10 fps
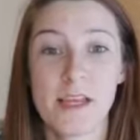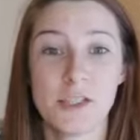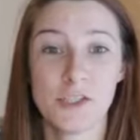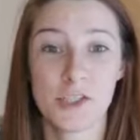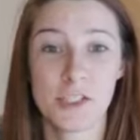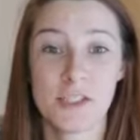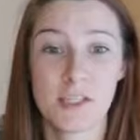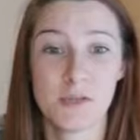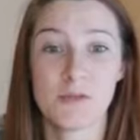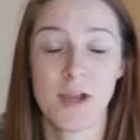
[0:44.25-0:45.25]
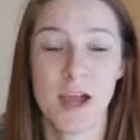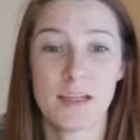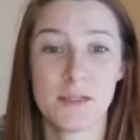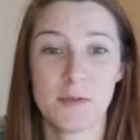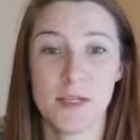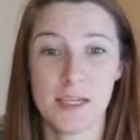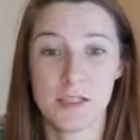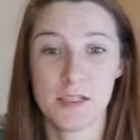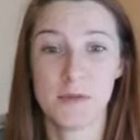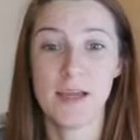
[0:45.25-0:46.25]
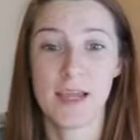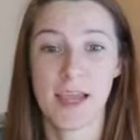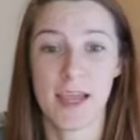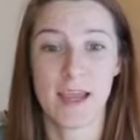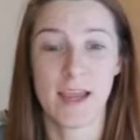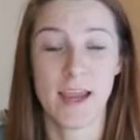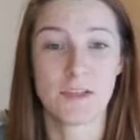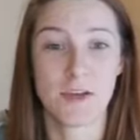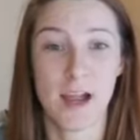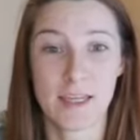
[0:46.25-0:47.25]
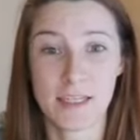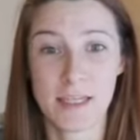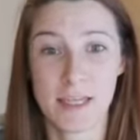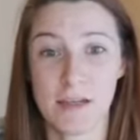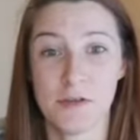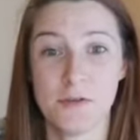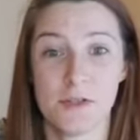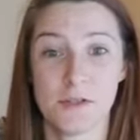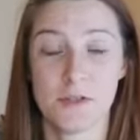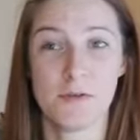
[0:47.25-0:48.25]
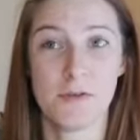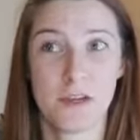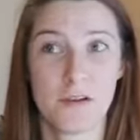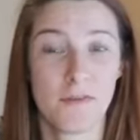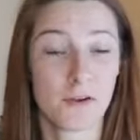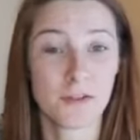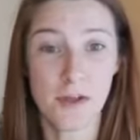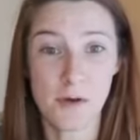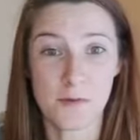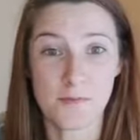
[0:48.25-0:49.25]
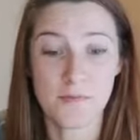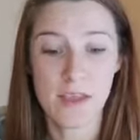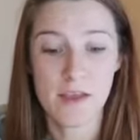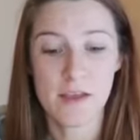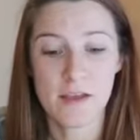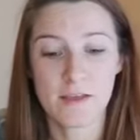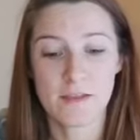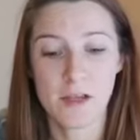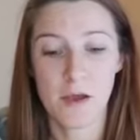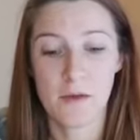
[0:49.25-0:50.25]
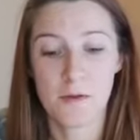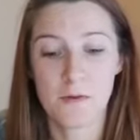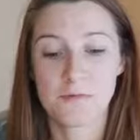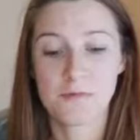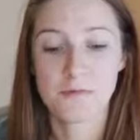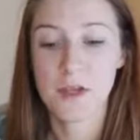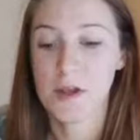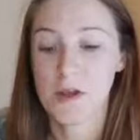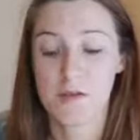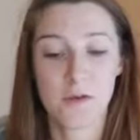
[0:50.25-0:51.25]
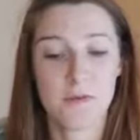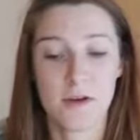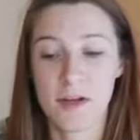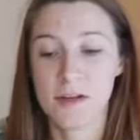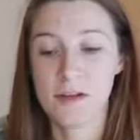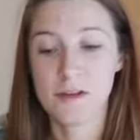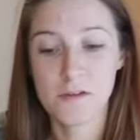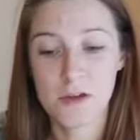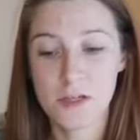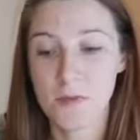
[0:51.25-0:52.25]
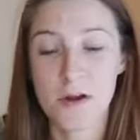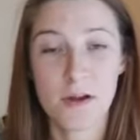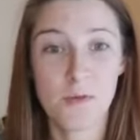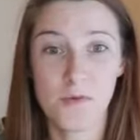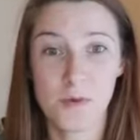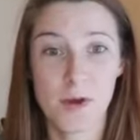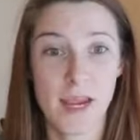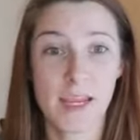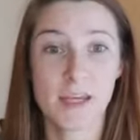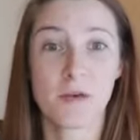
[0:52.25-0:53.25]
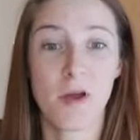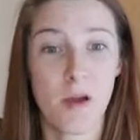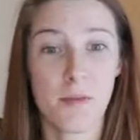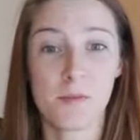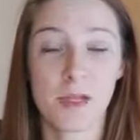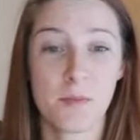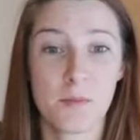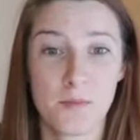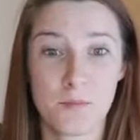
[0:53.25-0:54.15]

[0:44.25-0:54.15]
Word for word: just to try to get you ahead and try to get you to your first goal. So, you know, if we've already done your launch party beforehand, you're probably